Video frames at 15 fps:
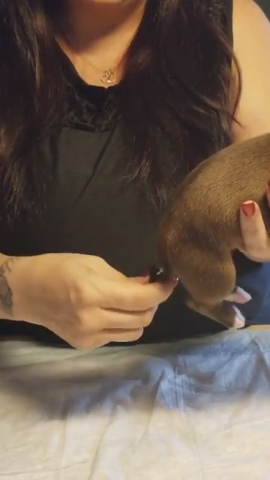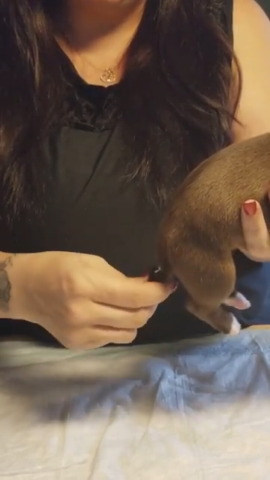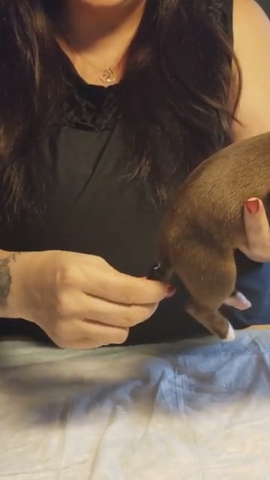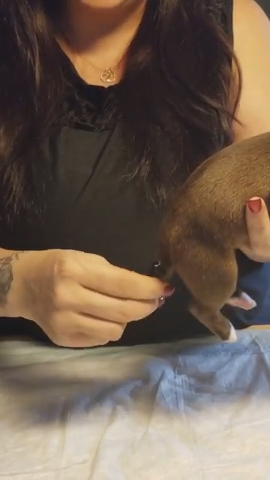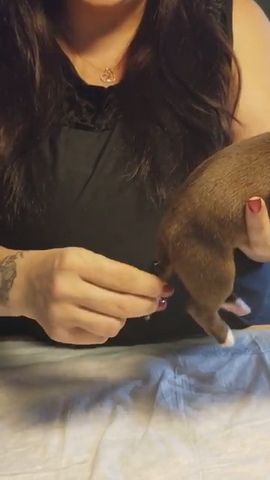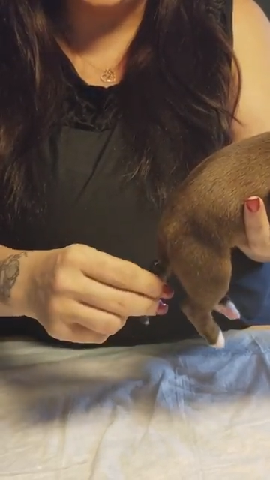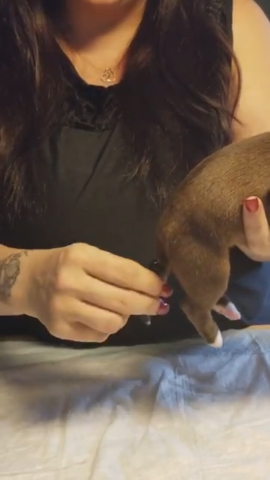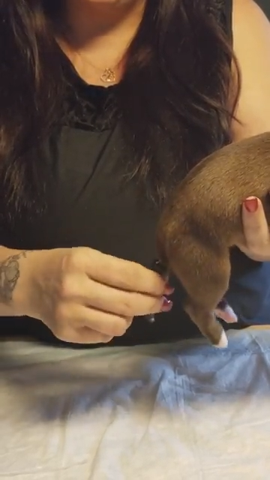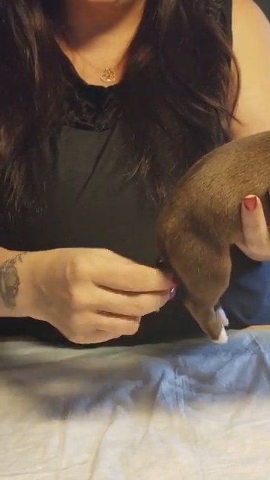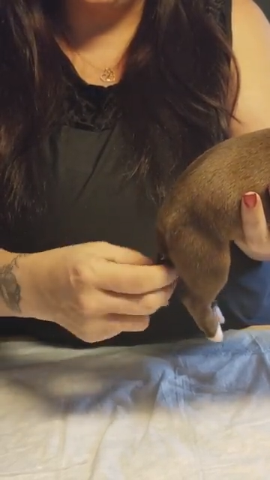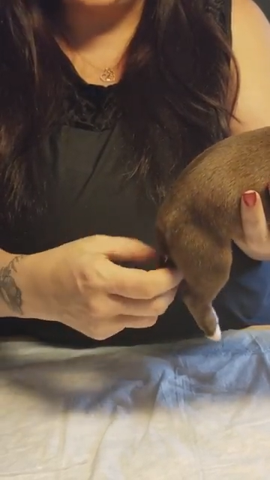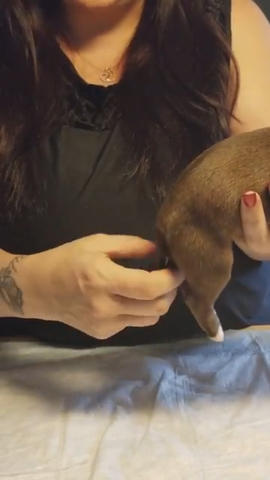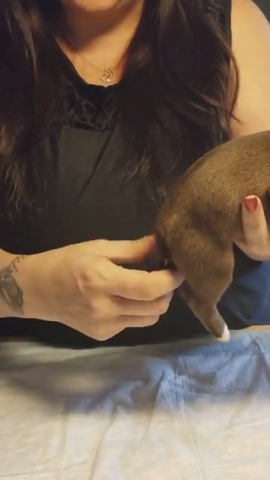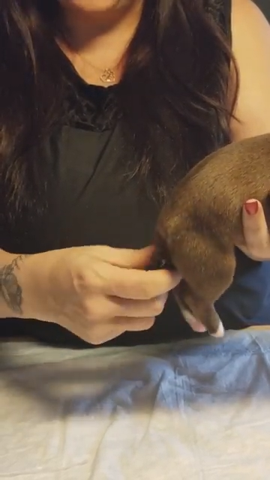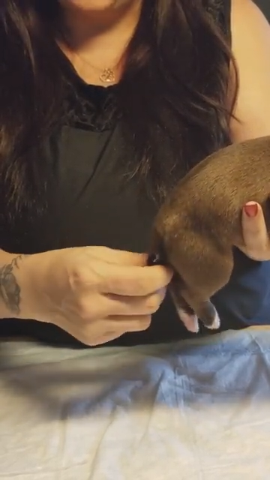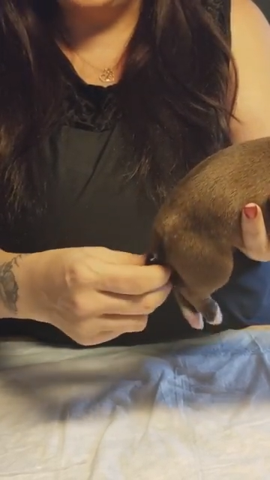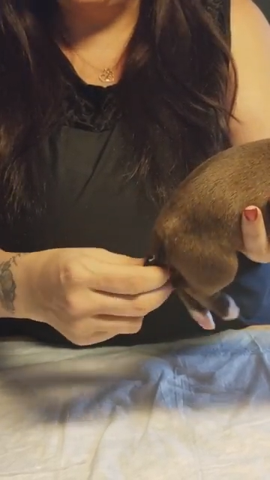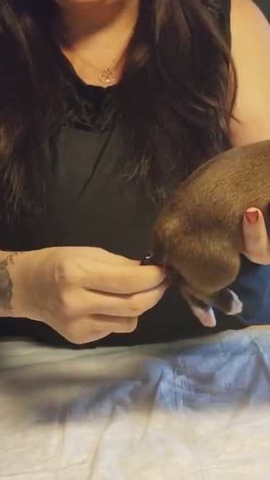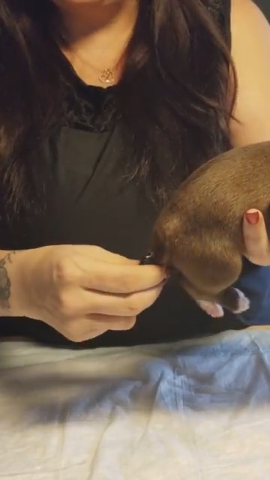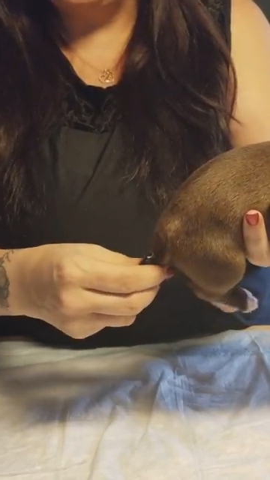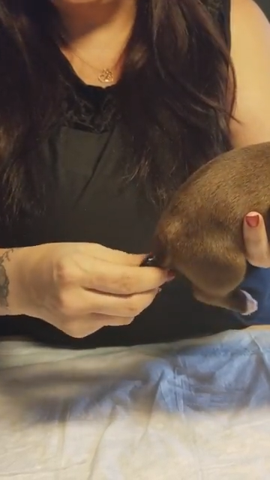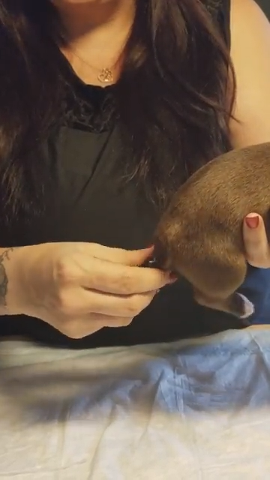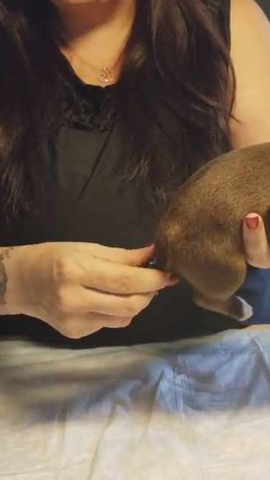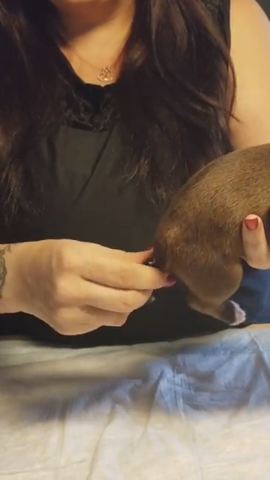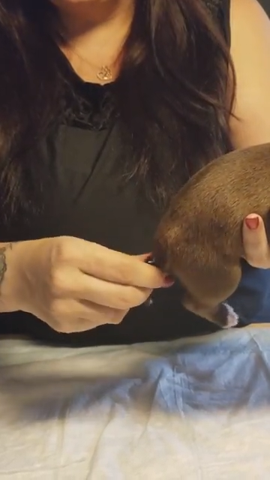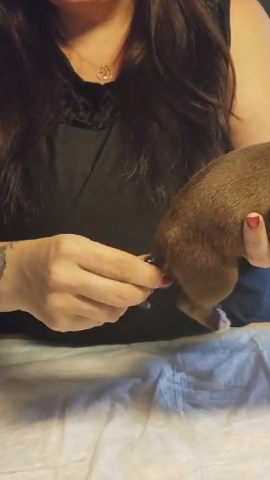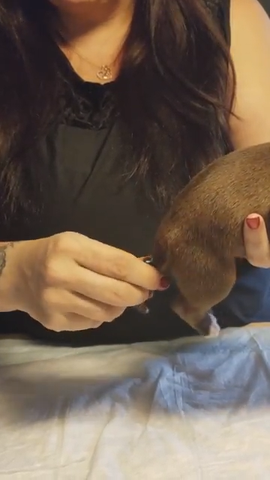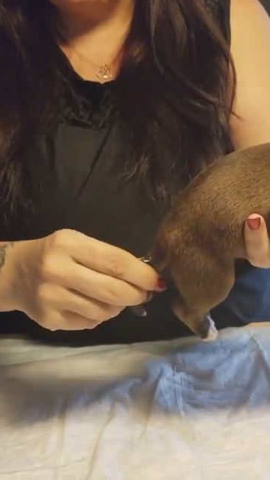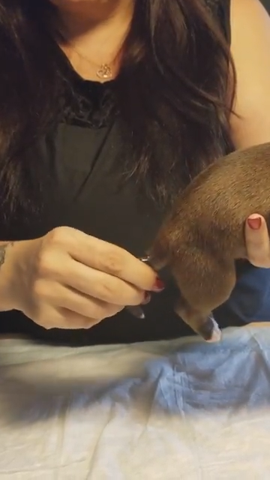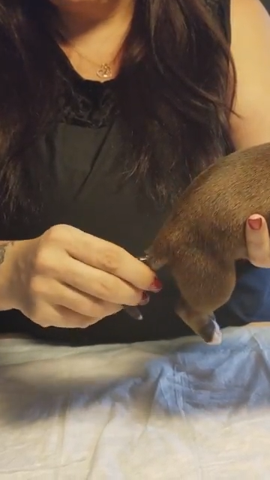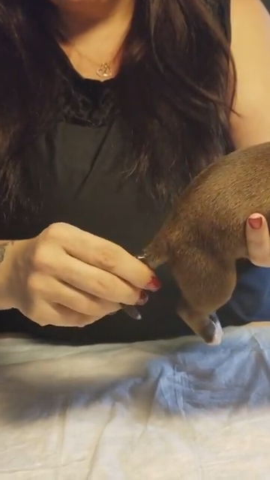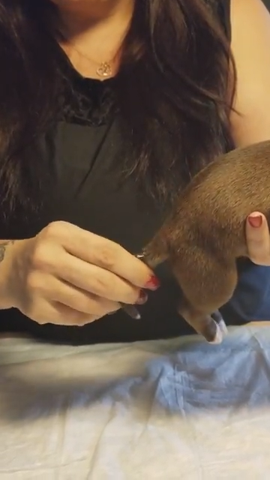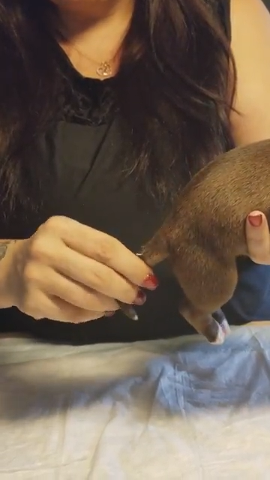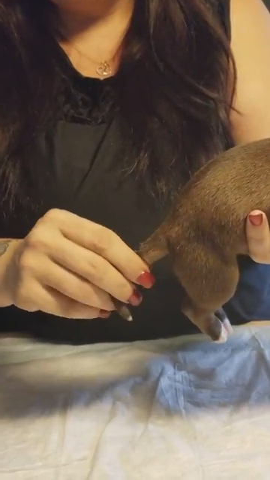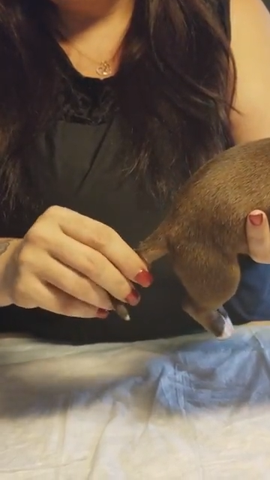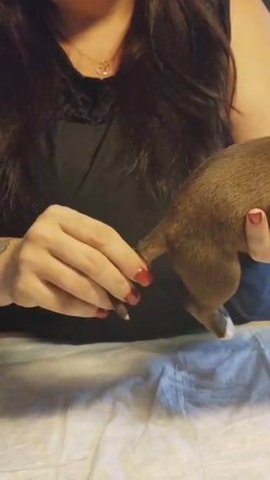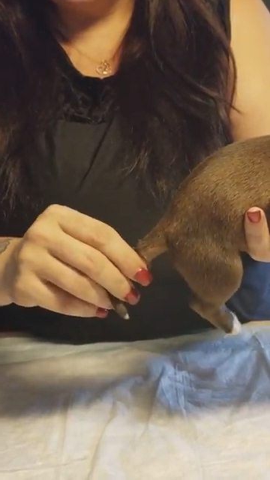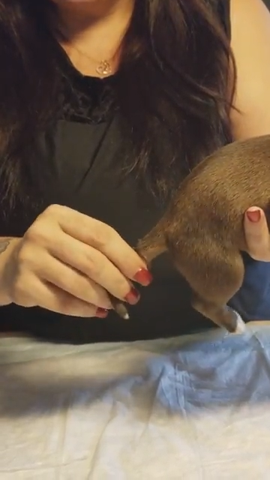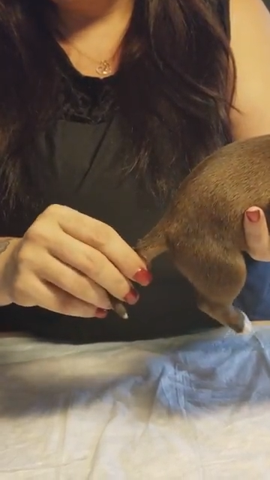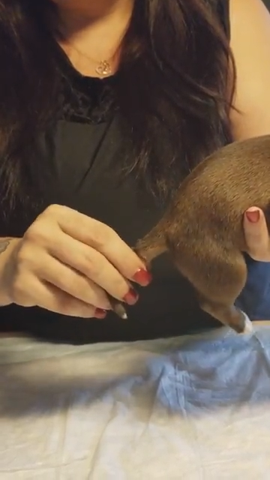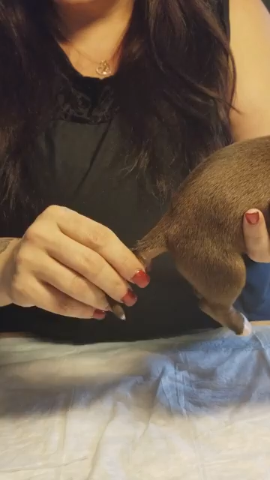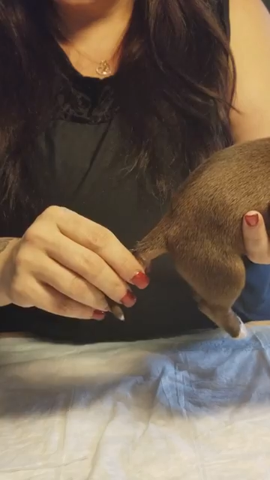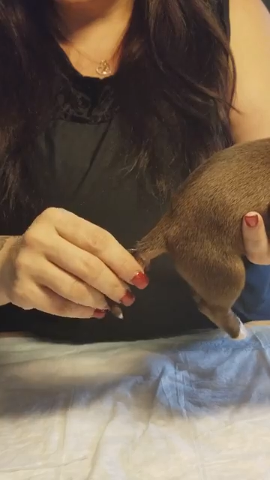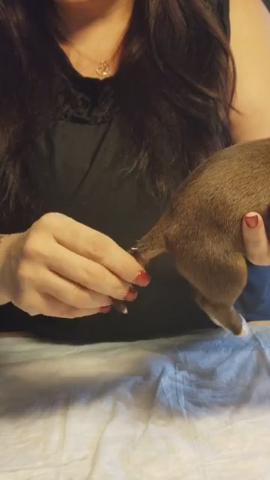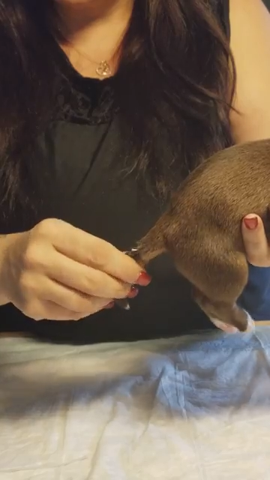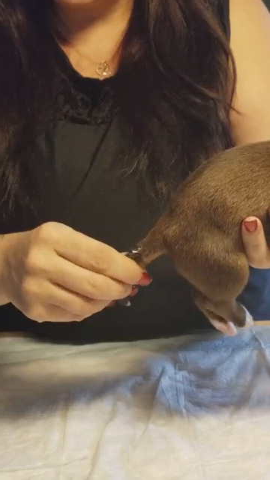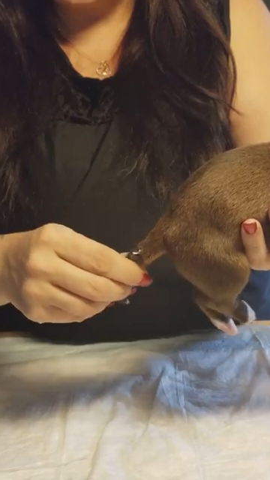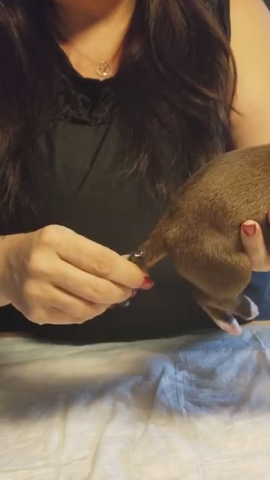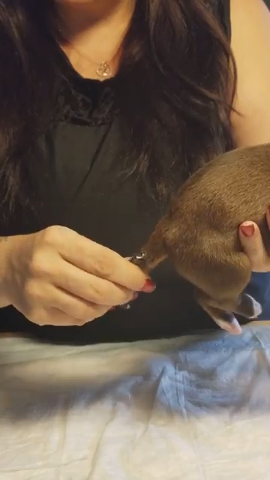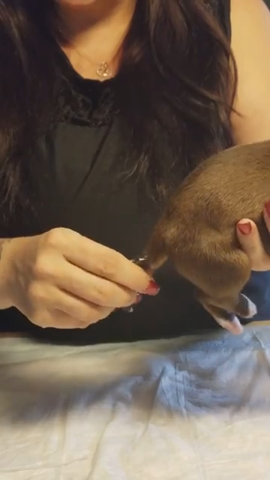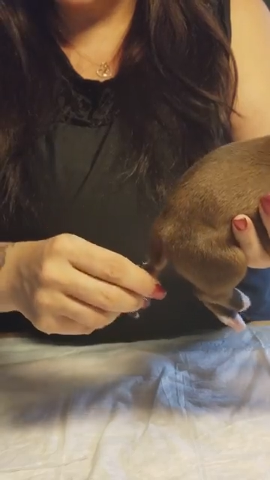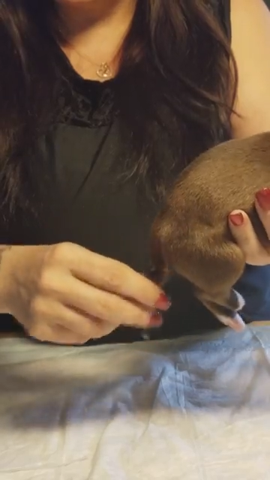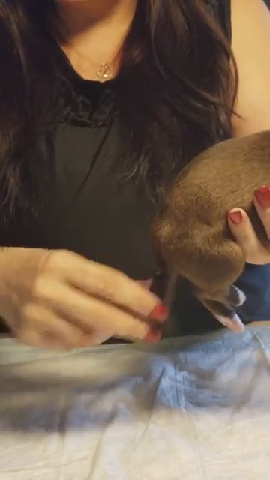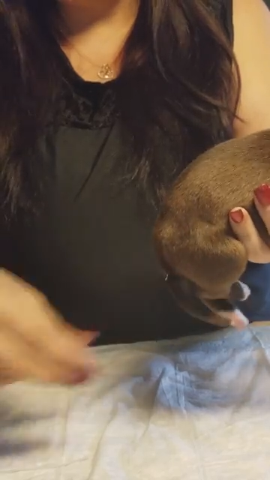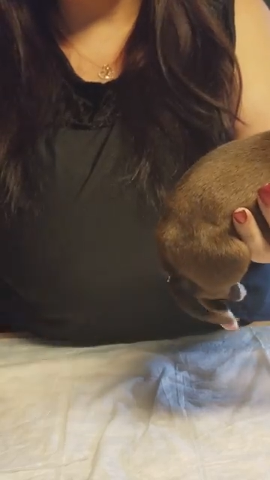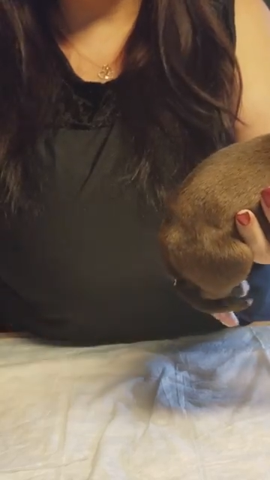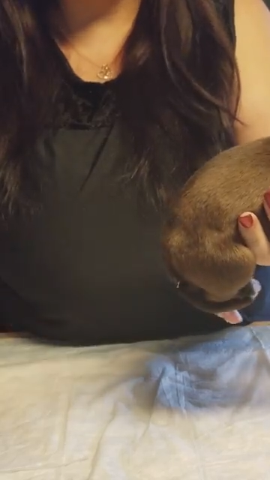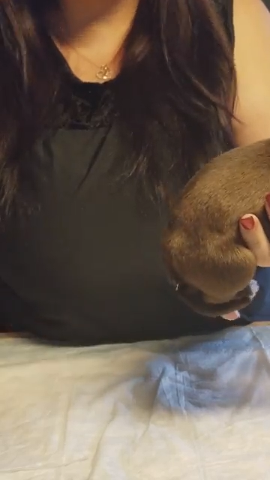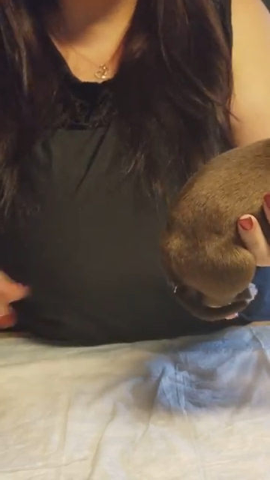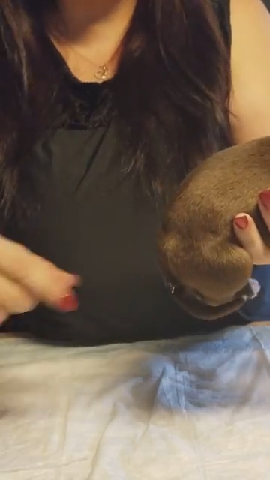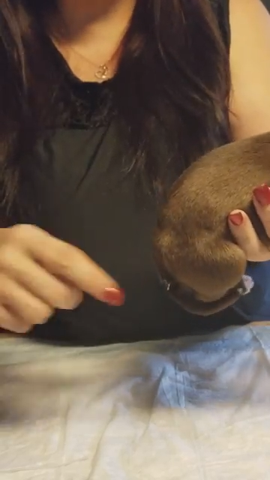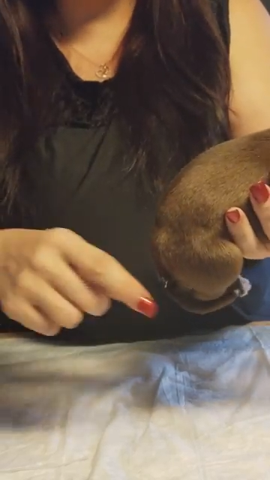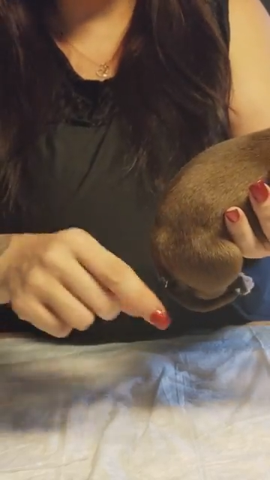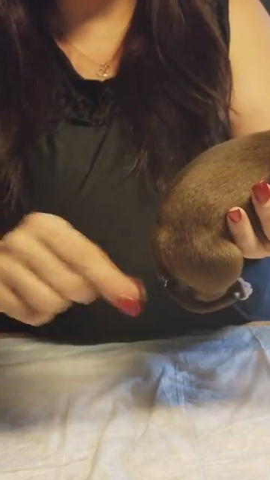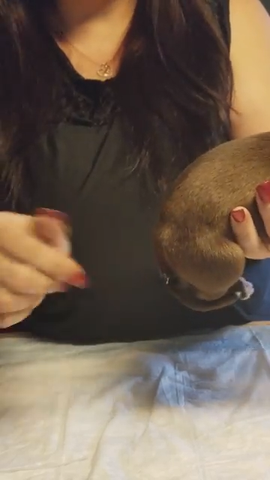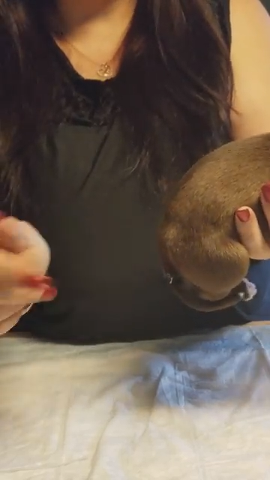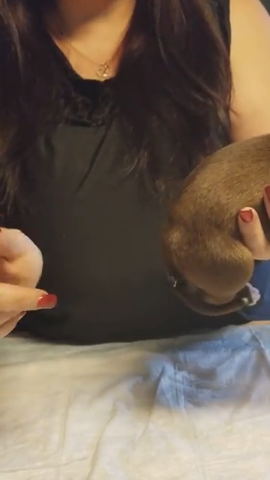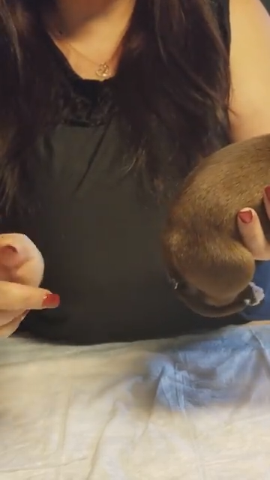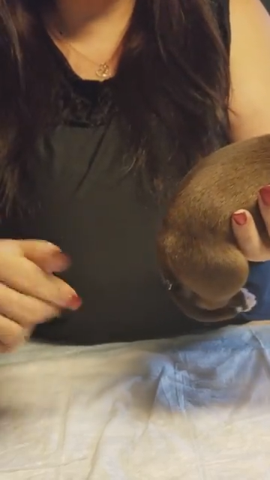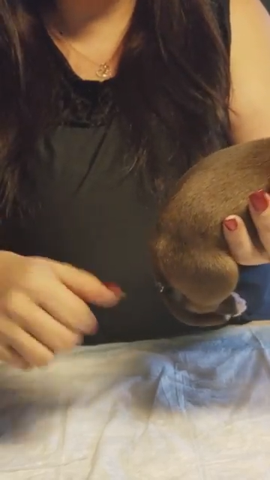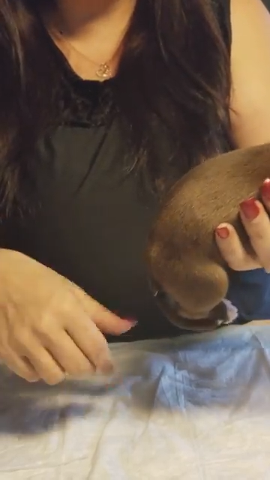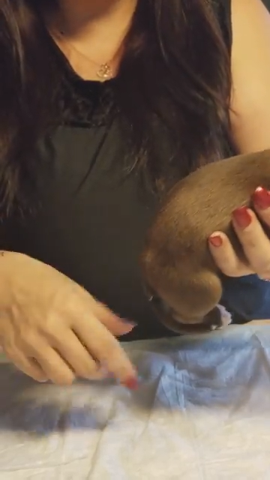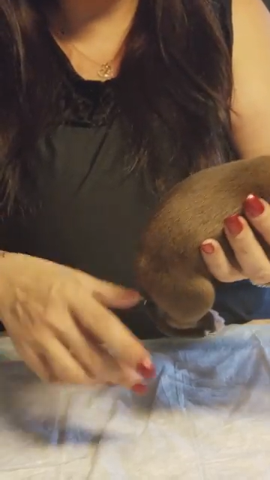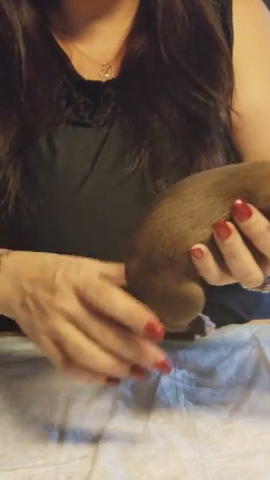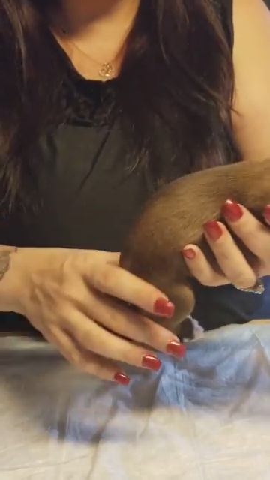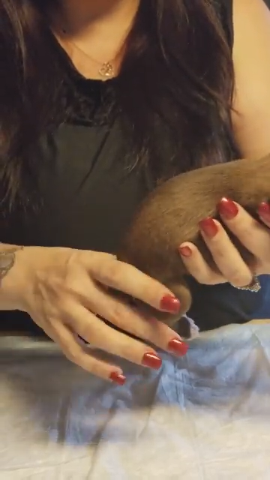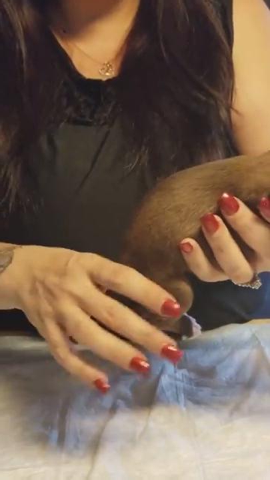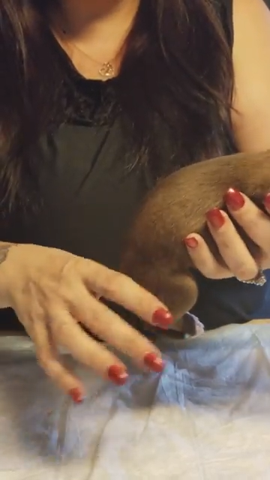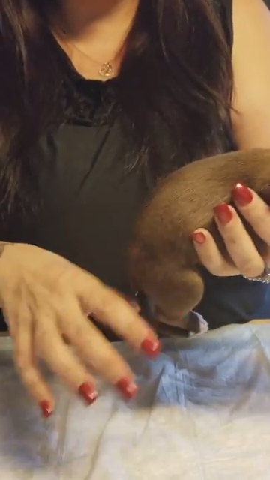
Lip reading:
No face is visible, so there are no lips to read.